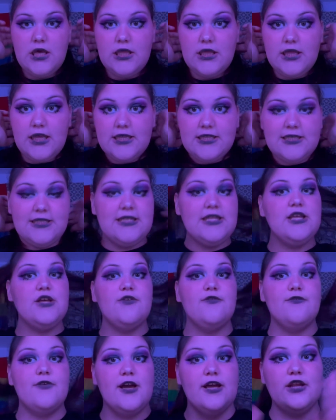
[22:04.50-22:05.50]
that's the
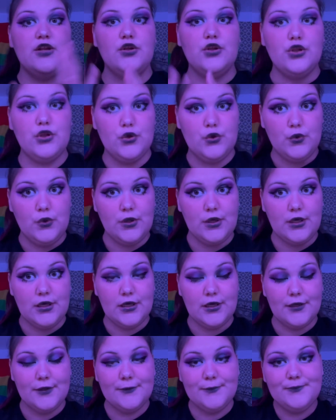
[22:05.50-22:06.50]
final look.
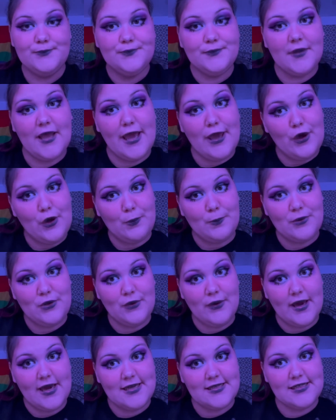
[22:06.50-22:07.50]
I hope you
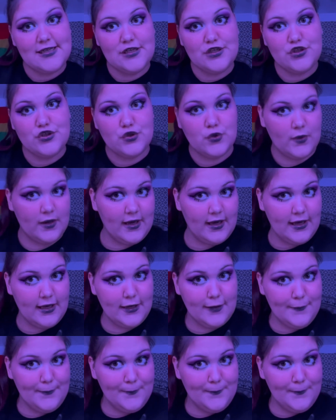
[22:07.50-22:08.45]
guys enjoyed.